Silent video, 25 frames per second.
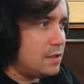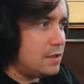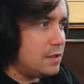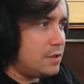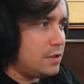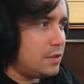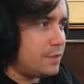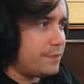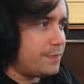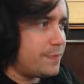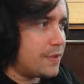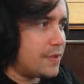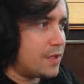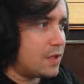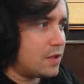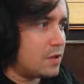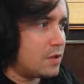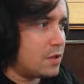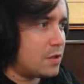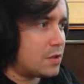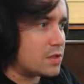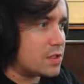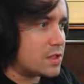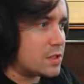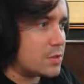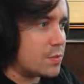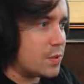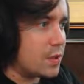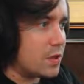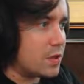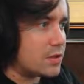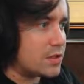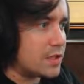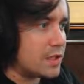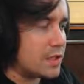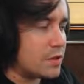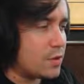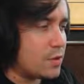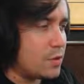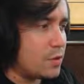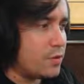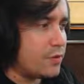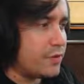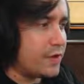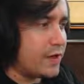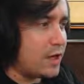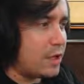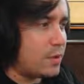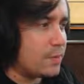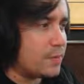You've been unlocked as well, so they can call
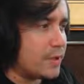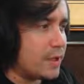for help